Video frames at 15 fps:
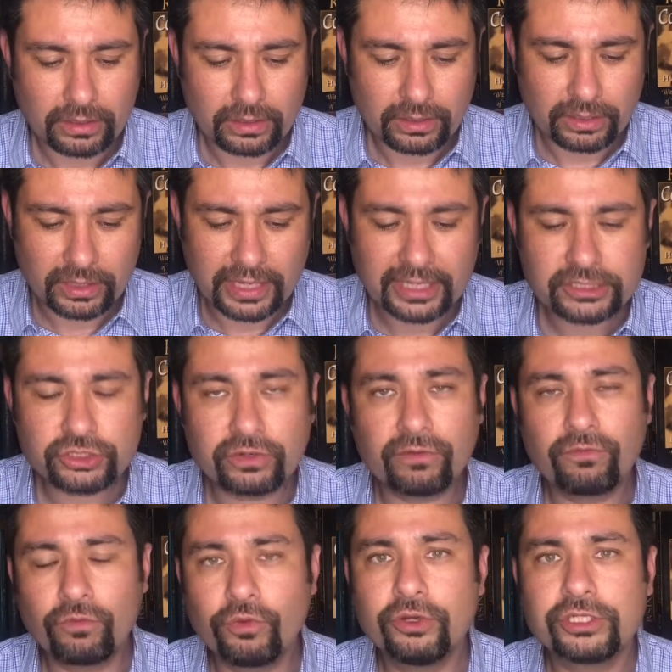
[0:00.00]
The nature of
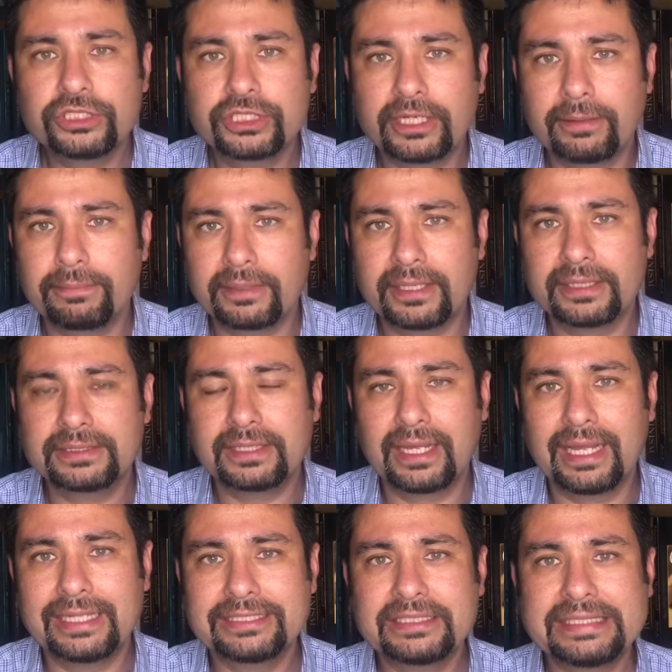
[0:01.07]
worship is
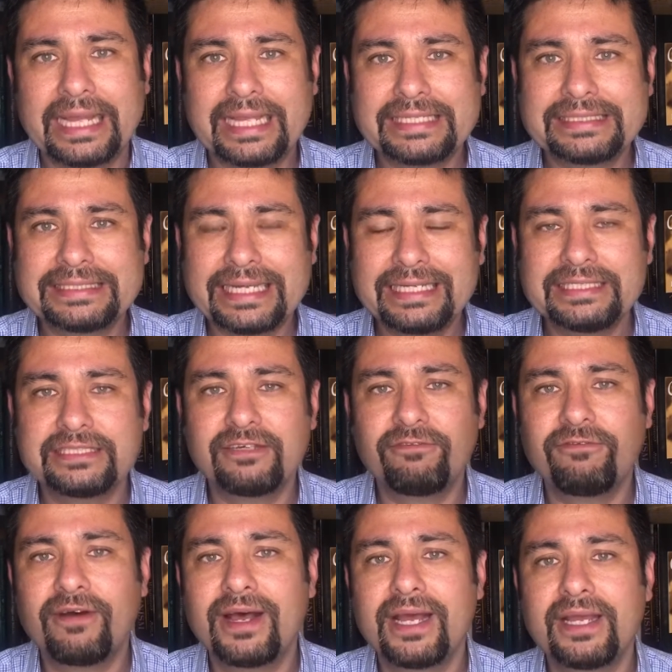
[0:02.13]
a, a
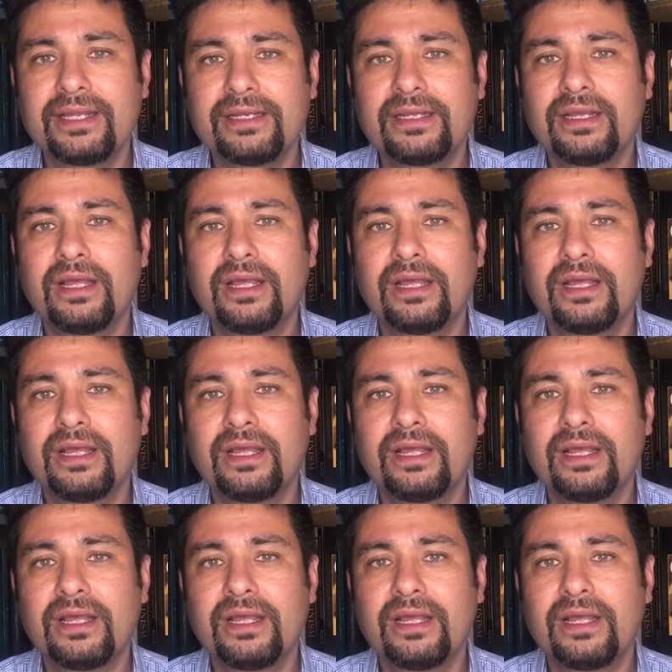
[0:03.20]
sanctified